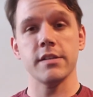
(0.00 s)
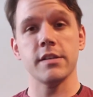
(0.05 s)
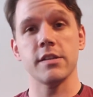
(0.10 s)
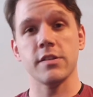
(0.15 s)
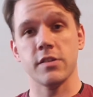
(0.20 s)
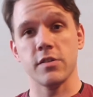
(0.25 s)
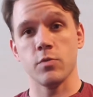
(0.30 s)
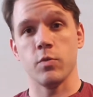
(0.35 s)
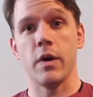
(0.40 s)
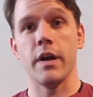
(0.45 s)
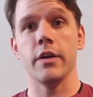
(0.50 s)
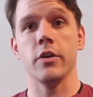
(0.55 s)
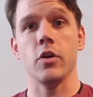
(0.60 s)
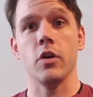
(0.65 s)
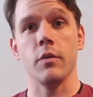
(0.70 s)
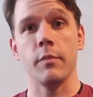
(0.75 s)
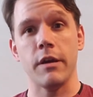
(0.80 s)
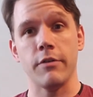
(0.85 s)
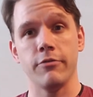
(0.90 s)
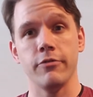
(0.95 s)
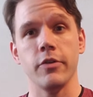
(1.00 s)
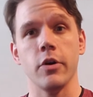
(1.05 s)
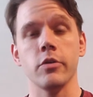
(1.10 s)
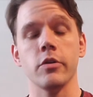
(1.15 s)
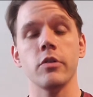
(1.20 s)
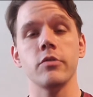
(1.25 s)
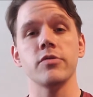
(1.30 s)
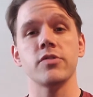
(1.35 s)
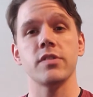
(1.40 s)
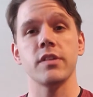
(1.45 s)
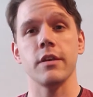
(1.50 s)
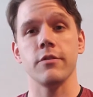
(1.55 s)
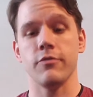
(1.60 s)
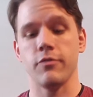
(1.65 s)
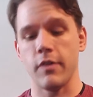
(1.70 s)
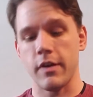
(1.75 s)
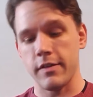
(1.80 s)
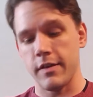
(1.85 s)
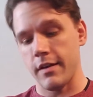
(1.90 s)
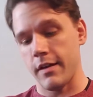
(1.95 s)
This is why on all my photos, if
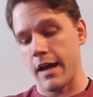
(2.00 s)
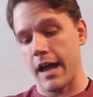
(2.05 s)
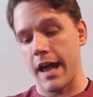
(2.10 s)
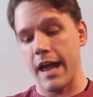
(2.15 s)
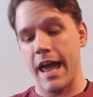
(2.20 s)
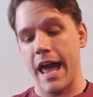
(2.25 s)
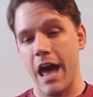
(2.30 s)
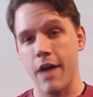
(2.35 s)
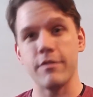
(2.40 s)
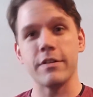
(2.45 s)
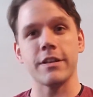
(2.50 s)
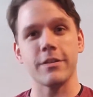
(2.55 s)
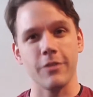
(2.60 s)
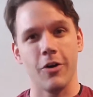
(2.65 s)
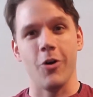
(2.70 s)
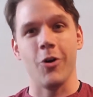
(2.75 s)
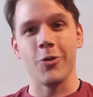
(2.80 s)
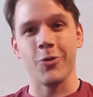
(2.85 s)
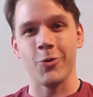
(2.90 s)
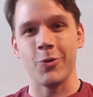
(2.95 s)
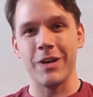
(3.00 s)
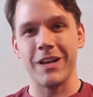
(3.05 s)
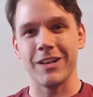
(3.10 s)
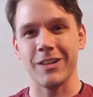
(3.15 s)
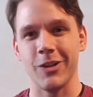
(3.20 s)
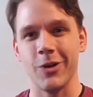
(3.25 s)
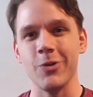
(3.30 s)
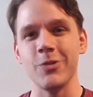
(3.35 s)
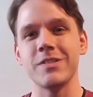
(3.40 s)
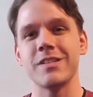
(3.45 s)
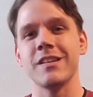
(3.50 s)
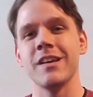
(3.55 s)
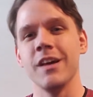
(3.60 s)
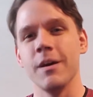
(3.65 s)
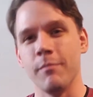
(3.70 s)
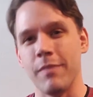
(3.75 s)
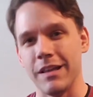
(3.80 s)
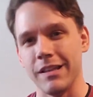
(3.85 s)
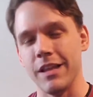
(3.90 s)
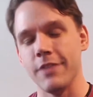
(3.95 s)
I have it all the way closed,
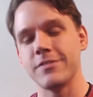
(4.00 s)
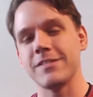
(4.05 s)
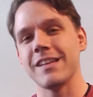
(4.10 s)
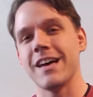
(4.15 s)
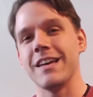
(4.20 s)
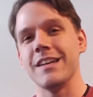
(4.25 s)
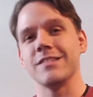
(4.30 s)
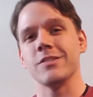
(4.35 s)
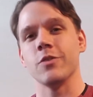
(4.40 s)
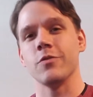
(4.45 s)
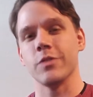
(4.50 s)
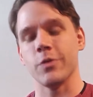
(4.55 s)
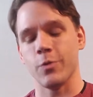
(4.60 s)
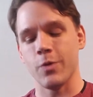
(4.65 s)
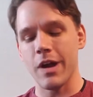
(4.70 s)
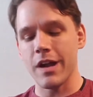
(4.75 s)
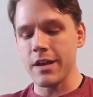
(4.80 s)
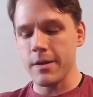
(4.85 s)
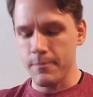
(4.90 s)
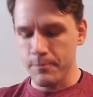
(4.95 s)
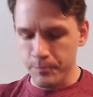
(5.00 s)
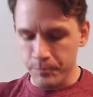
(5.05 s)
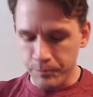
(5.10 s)
my left side is over the right.